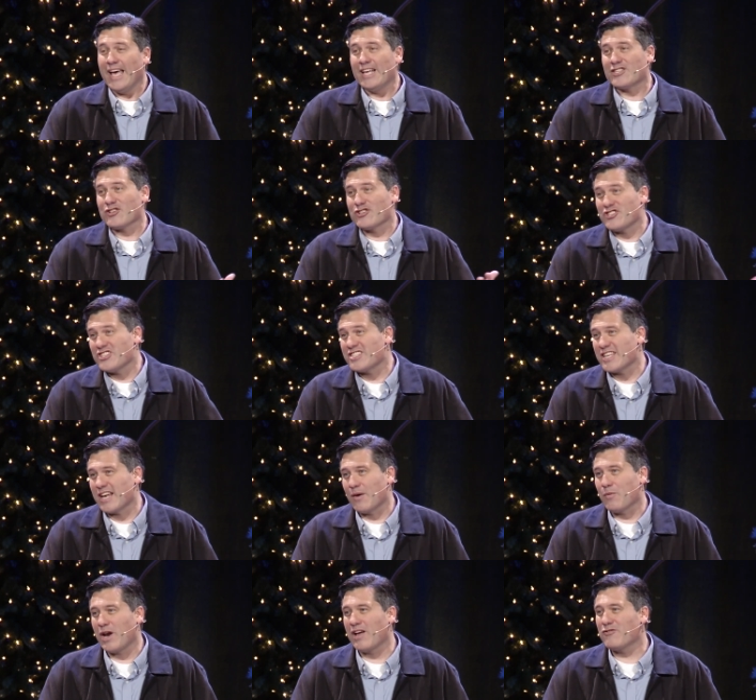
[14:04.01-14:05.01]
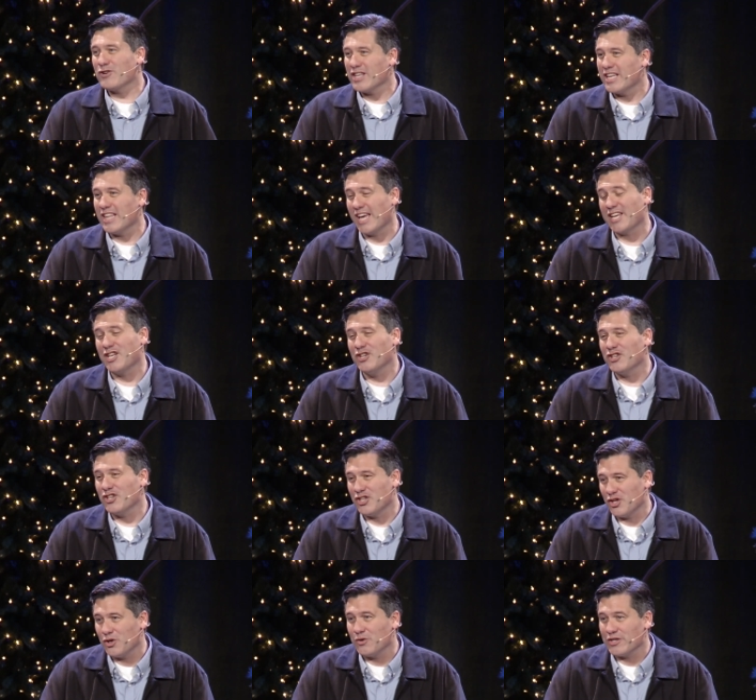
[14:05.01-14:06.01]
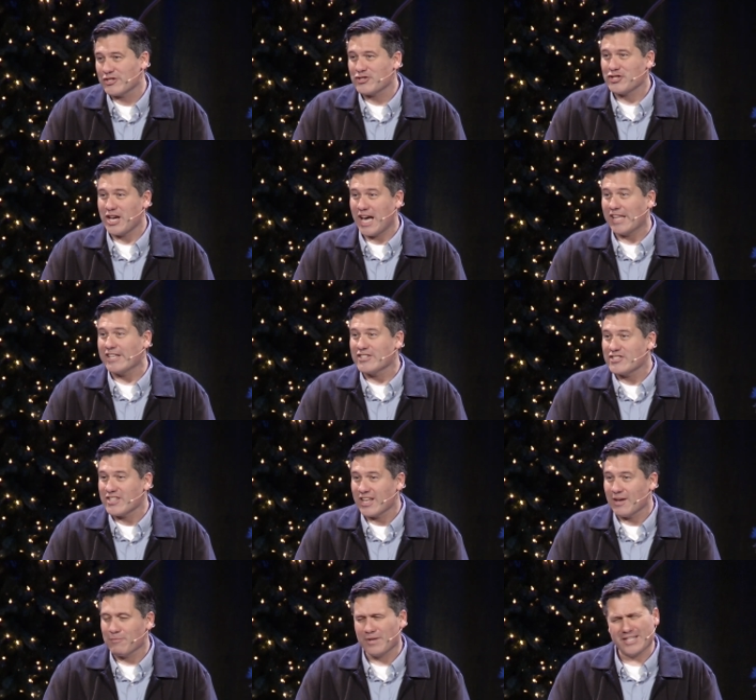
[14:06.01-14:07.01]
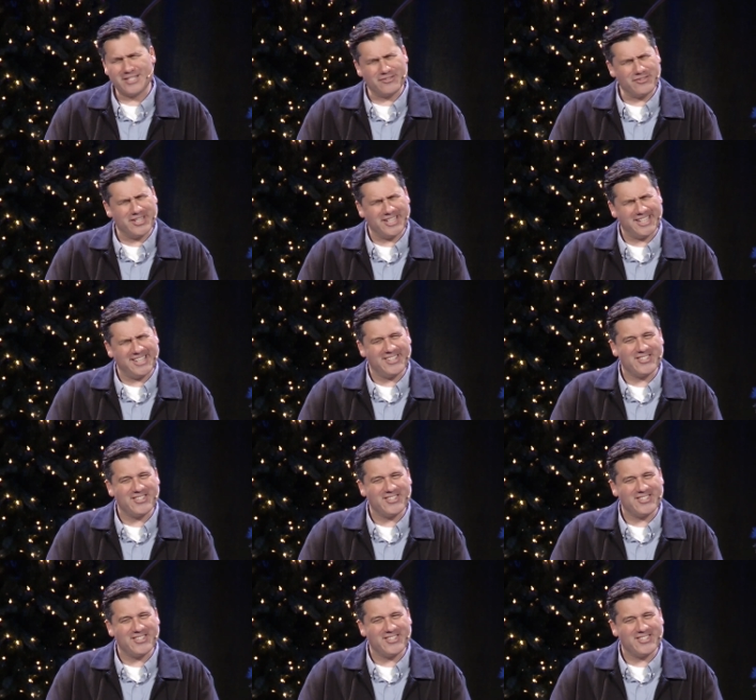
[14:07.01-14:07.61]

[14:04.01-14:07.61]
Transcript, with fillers: And so she said, What I'd really like you to do is challenge them. And I said, Really?